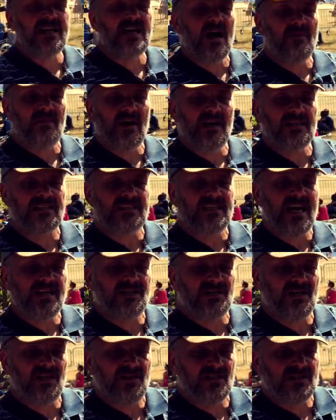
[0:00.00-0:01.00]
thing I'm going to say
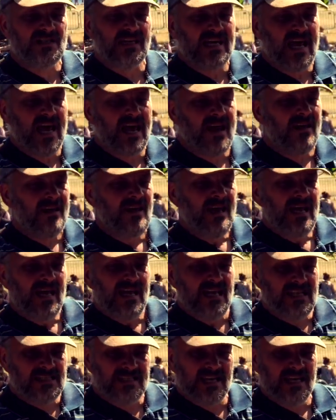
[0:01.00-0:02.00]
to you today
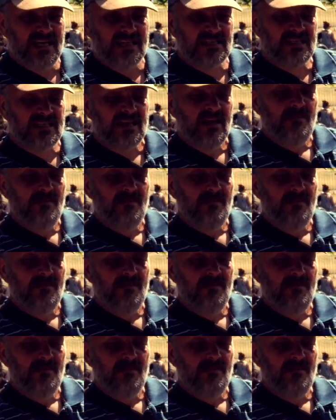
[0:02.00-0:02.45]
is this